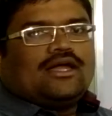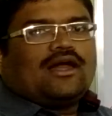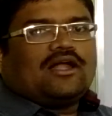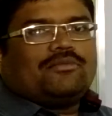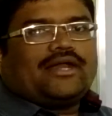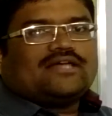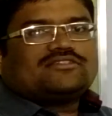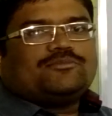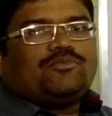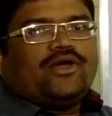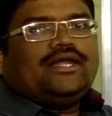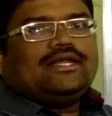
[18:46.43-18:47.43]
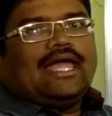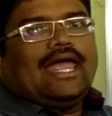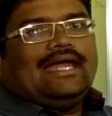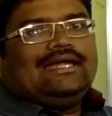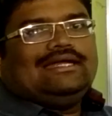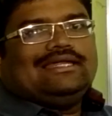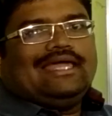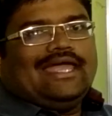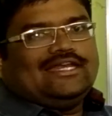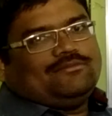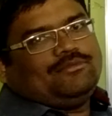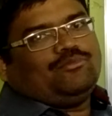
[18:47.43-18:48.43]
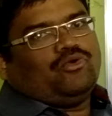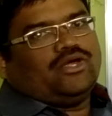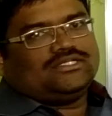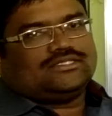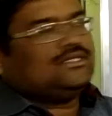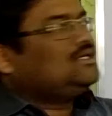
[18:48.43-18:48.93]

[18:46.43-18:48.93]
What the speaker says: carbon dioxide point, and ATP point.